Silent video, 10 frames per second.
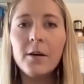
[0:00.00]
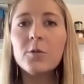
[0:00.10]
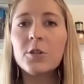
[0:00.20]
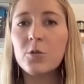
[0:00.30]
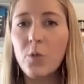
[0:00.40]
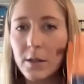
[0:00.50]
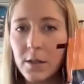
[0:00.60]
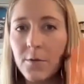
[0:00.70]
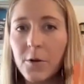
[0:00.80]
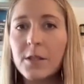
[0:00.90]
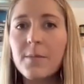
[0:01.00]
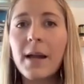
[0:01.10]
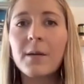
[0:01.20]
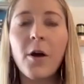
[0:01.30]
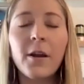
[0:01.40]
which is what's in
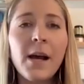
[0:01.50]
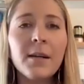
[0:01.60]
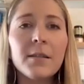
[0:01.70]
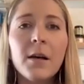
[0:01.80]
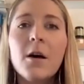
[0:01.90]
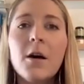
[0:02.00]
Sigmatic products,